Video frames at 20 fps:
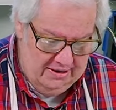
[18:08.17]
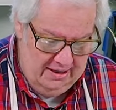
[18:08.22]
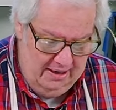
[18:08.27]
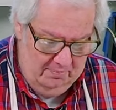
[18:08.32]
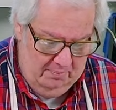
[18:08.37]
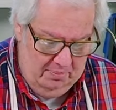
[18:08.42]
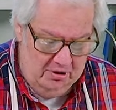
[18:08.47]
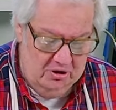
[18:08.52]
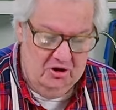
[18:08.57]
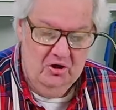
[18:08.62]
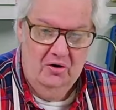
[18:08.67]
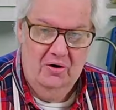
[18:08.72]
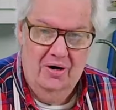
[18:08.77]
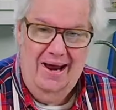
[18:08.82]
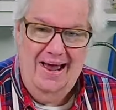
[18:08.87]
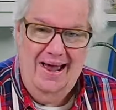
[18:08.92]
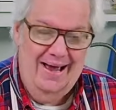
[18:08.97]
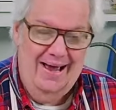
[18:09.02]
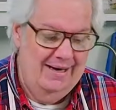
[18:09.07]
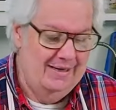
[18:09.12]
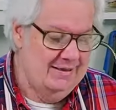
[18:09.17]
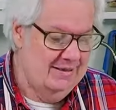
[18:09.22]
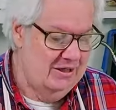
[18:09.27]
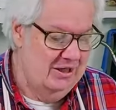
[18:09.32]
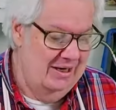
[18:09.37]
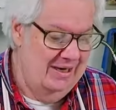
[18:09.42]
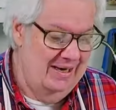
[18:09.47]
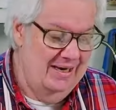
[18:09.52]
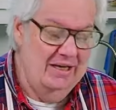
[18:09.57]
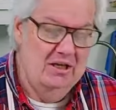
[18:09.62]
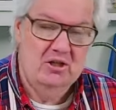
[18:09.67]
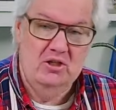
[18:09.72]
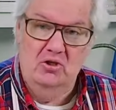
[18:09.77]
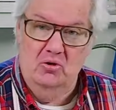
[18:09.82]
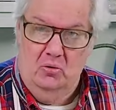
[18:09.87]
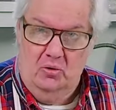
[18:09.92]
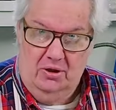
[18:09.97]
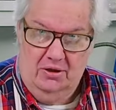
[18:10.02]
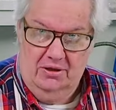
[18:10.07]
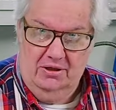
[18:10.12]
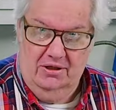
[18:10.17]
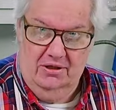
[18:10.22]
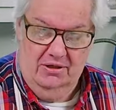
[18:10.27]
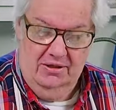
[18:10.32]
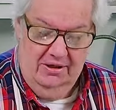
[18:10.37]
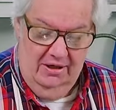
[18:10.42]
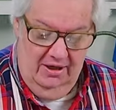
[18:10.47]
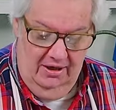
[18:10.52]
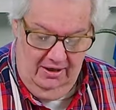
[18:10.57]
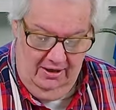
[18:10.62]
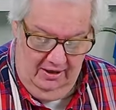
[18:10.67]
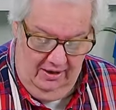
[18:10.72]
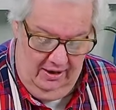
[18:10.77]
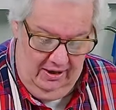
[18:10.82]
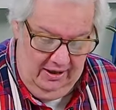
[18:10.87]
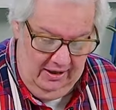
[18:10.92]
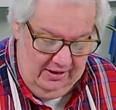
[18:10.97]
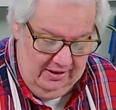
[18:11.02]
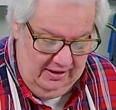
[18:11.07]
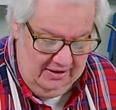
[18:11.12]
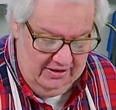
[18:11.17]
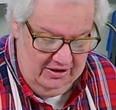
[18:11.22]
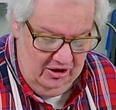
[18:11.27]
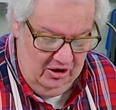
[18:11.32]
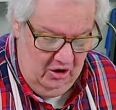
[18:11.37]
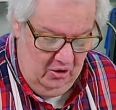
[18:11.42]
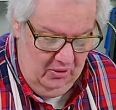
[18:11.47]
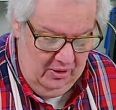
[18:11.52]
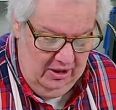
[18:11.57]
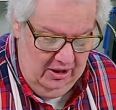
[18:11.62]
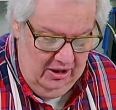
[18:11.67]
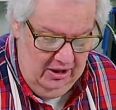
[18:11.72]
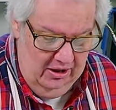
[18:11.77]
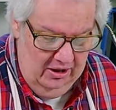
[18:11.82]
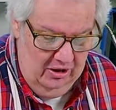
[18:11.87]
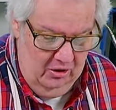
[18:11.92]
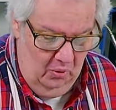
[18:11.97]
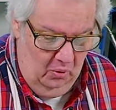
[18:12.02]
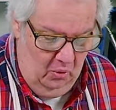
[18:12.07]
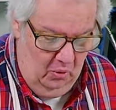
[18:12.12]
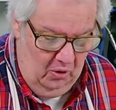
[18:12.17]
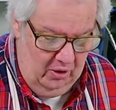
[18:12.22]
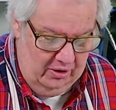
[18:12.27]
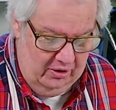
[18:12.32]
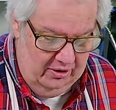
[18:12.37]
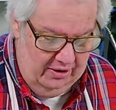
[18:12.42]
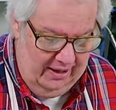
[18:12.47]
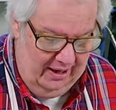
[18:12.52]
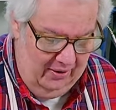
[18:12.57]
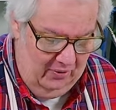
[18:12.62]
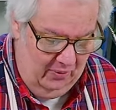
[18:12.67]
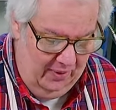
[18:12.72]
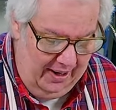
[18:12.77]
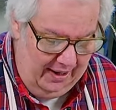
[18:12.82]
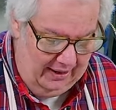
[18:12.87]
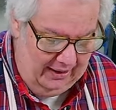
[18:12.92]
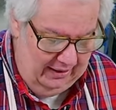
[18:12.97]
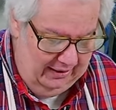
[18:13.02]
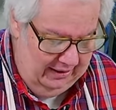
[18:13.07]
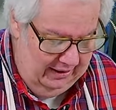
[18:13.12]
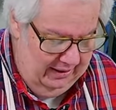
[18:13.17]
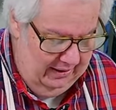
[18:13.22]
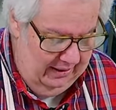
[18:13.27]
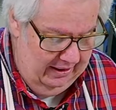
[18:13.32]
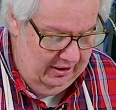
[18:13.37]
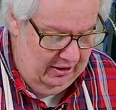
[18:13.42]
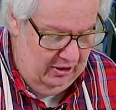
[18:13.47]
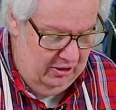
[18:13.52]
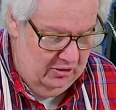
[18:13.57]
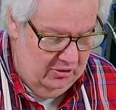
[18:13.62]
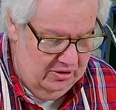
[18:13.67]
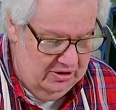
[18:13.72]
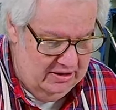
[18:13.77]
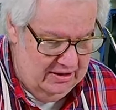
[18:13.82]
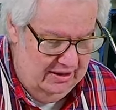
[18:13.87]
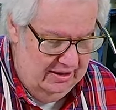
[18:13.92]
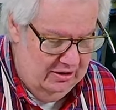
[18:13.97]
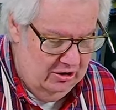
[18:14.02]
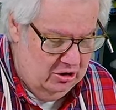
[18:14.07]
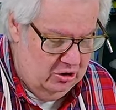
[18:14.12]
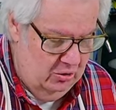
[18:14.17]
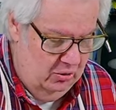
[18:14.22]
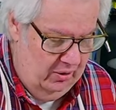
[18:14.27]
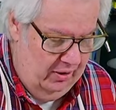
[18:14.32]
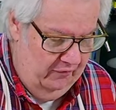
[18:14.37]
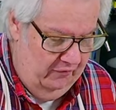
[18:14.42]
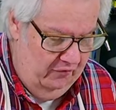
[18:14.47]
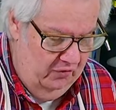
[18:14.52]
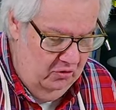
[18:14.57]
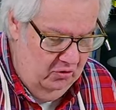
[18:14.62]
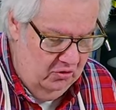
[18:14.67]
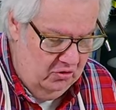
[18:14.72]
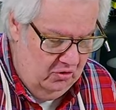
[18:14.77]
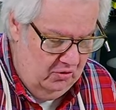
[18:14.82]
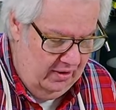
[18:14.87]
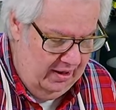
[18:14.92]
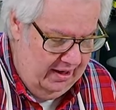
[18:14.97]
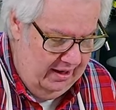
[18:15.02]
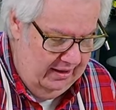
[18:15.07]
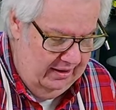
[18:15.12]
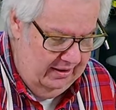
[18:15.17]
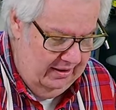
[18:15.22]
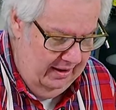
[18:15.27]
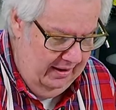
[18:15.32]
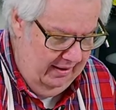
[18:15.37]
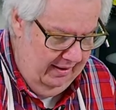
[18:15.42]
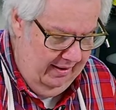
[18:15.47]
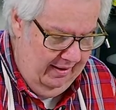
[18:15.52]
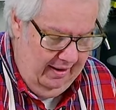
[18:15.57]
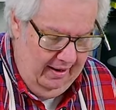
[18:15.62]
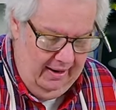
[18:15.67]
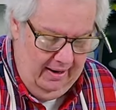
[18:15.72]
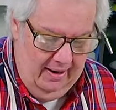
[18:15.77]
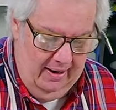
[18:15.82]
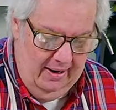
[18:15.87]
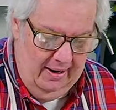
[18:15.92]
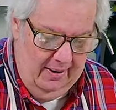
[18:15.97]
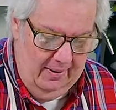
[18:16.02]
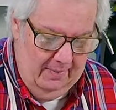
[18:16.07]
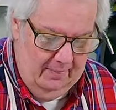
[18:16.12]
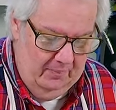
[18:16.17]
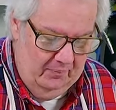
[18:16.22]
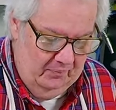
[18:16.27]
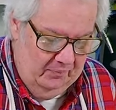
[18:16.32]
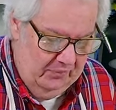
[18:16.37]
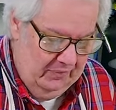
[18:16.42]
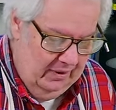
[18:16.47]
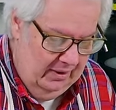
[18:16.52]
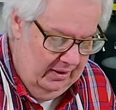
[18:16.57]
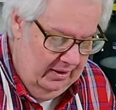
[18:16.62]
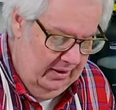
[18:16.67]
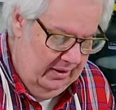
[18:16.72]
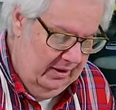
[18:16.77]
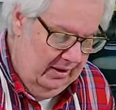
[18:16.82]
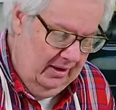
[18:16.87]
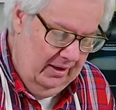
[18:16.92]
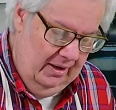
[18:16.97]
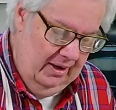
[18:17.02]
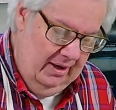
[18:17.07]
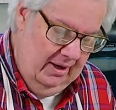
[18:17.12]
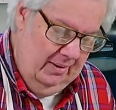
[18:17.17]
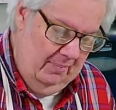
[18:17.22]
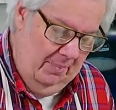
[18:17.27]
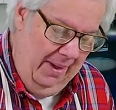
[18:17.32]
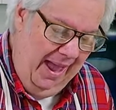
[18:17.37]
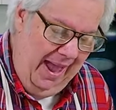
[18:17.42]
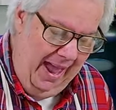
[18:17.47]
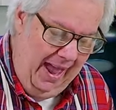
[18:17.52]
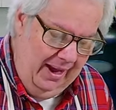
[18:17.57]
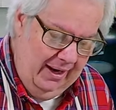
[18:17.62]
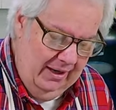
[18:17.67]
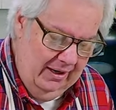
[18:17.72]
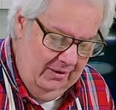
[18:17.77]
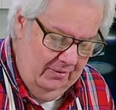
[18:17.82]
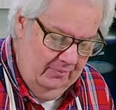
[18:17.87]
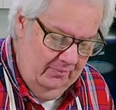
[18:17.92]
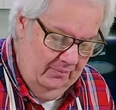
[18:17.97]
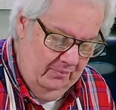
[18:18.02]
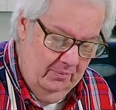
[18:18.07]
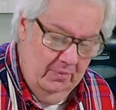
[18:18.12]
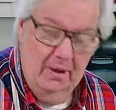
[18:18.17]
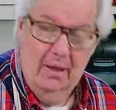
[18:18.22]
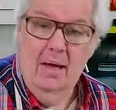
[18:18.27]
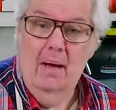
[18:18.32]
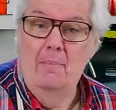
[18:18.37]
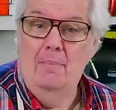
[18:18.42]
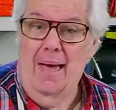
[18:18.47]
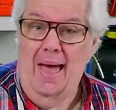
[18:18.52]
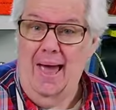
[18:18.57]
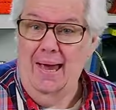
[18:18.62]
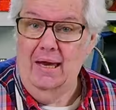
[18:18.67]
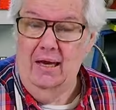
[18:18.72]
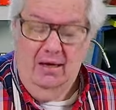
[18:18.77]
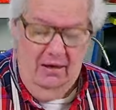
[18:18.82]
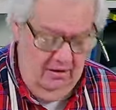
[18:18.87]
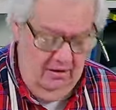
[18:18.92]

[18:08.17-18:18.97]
temperature, as the heat source. It doesn't go in the water directly. It goes into a food grade bag, a baggie,